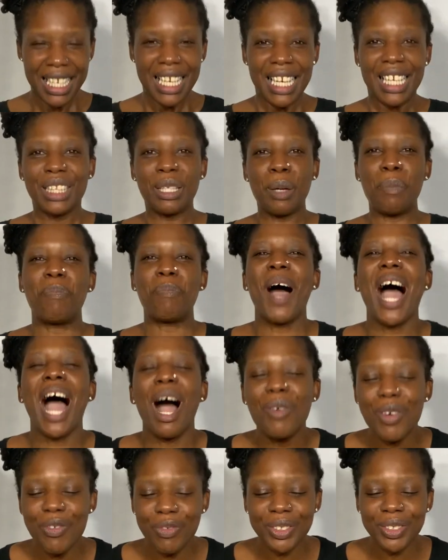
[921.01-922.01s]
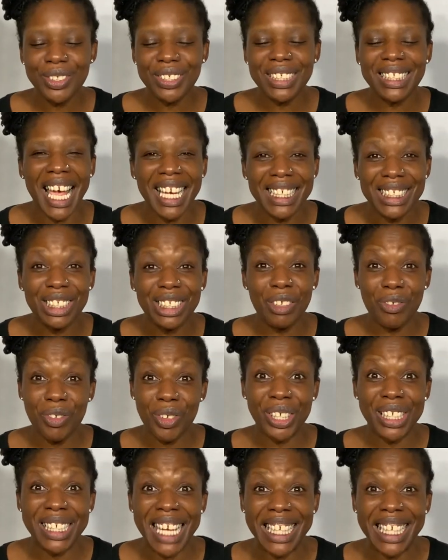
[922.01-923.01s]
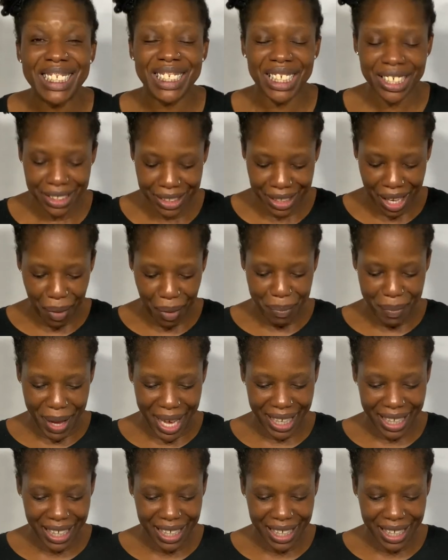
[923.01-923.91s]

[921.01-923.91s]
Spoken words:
the powerful taste of grenadier nutmeg,